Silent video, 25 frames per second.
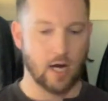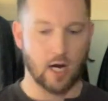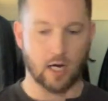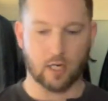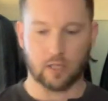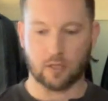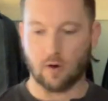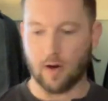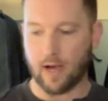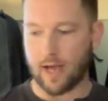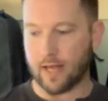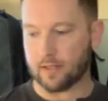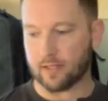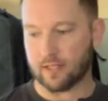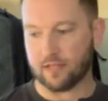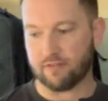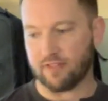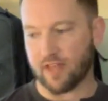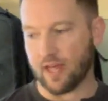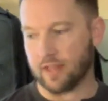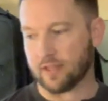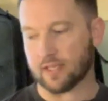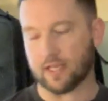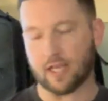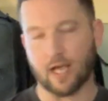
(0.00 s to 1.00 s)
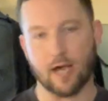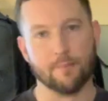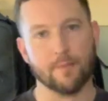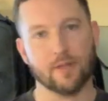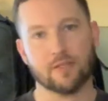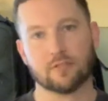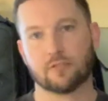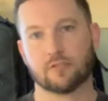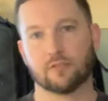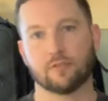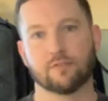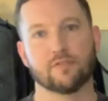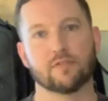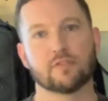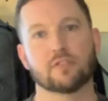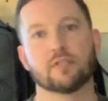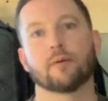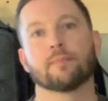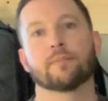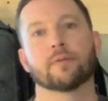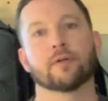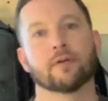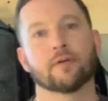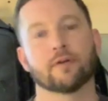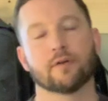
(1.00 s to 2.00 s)
go ahead and leave that in the comments too if it's
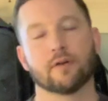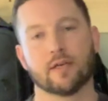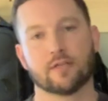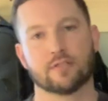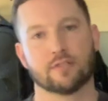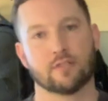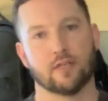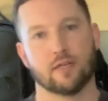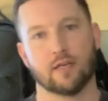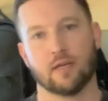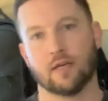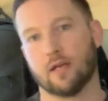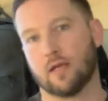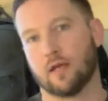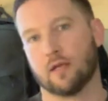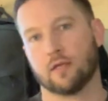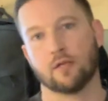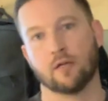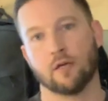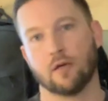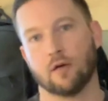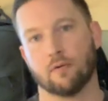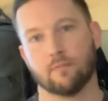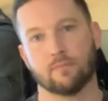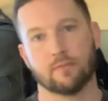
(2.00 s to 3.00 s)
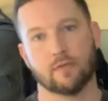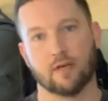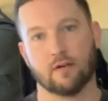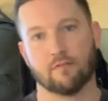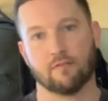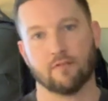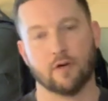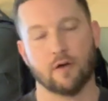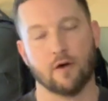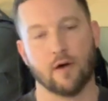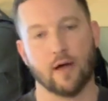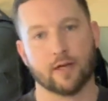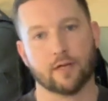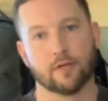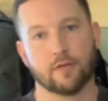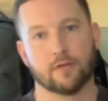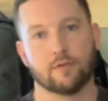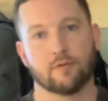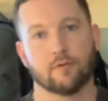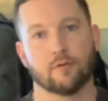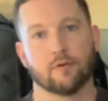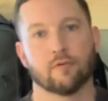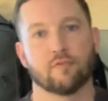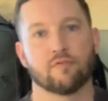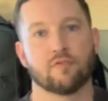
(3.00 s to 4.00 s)
something you're interested in. You never know, I could
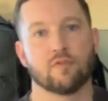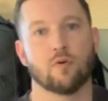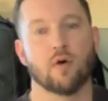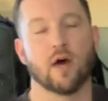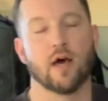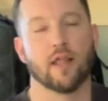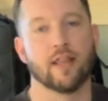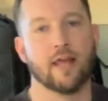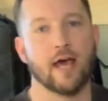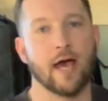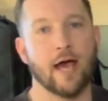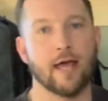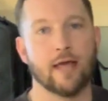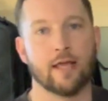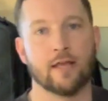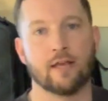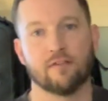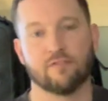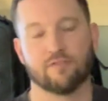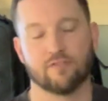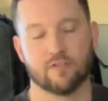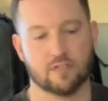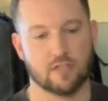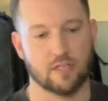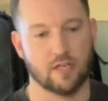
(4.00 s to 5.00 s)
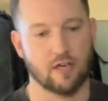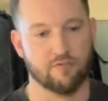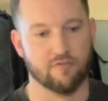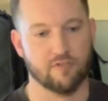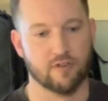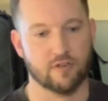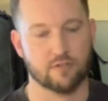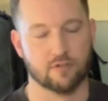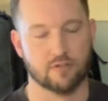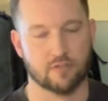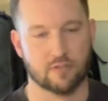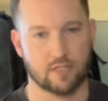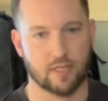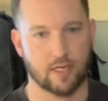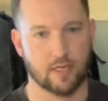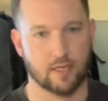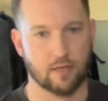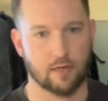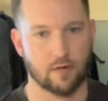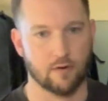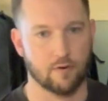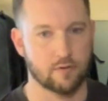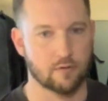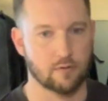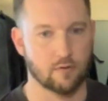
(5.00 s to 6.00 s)
do a review on that, and if there's enough interest, I could
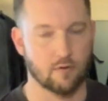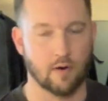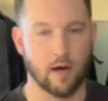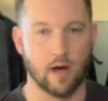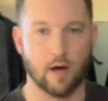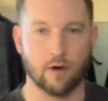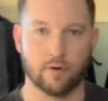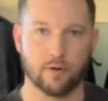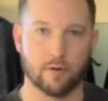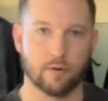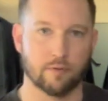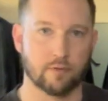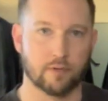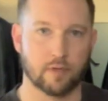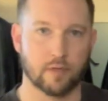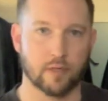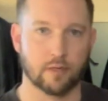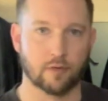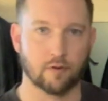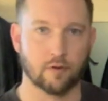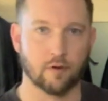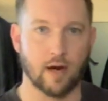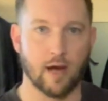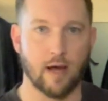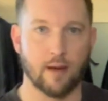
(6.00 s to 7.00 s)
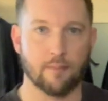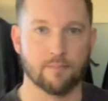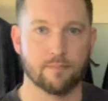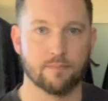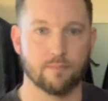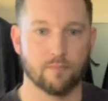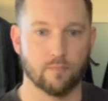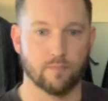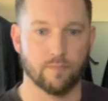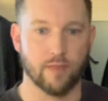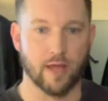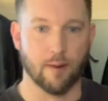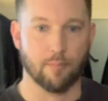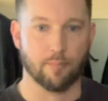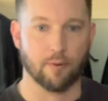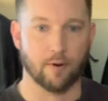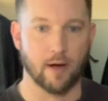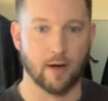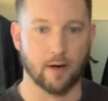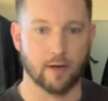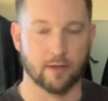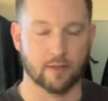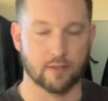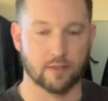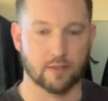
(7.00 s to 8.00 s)
always go out and grab that
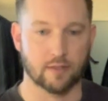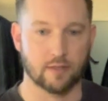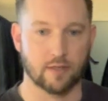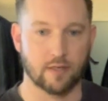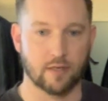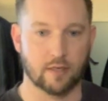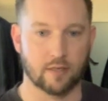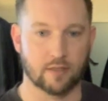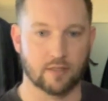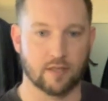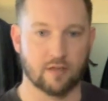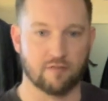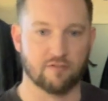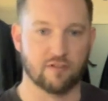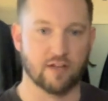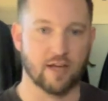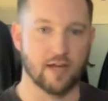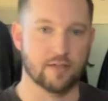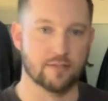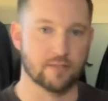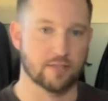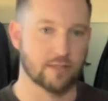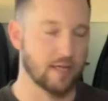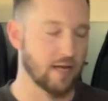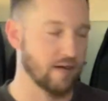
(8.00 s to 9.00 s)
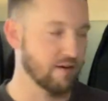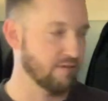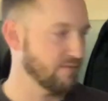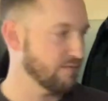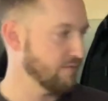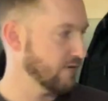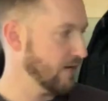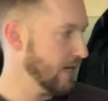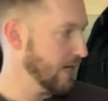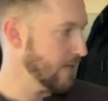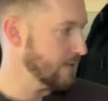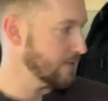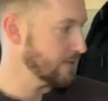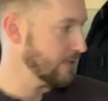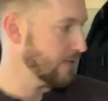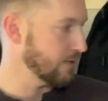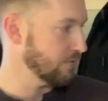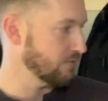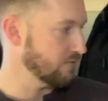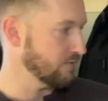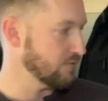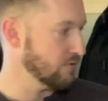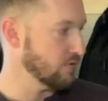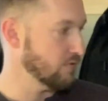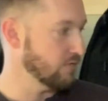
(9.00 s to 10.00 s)
product and give you guys a kind of hands-on
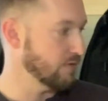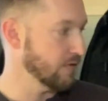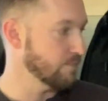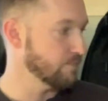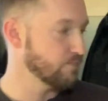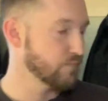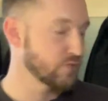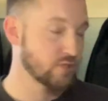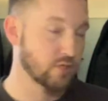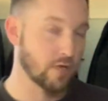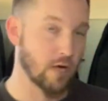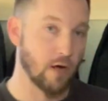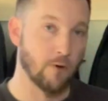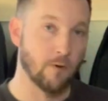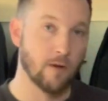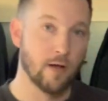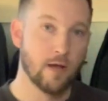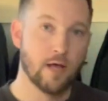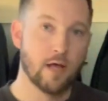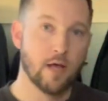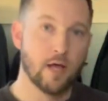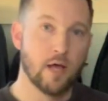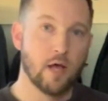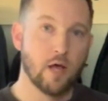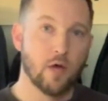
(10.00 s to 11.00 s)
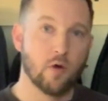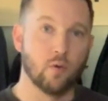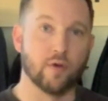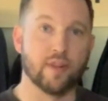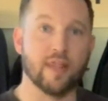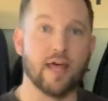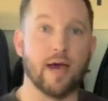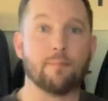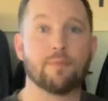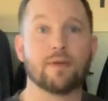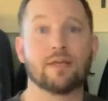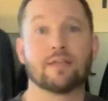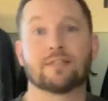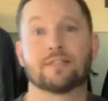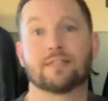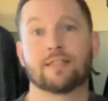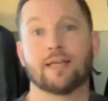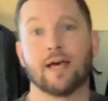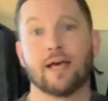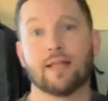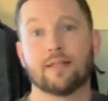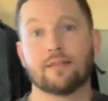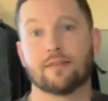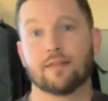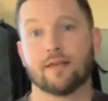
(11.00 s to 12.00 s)
review of it. So with that being
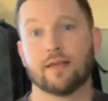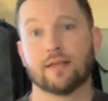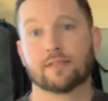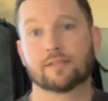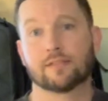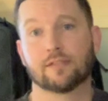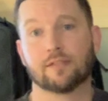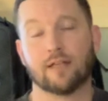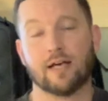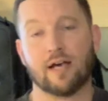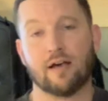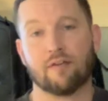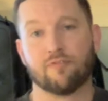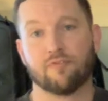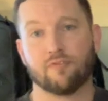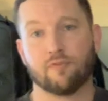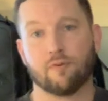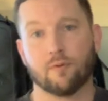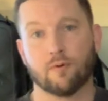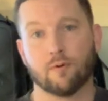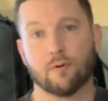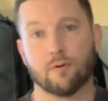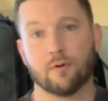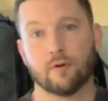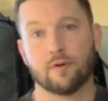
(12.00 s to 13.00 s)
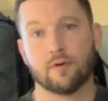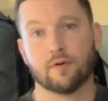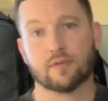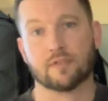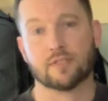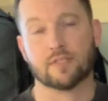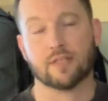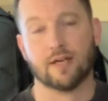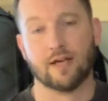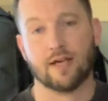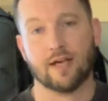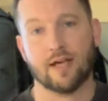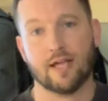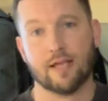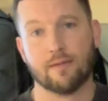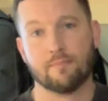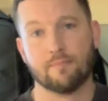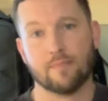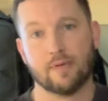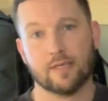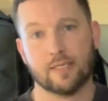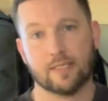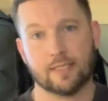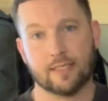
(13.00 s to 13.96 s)
said, thanks a lot for your time,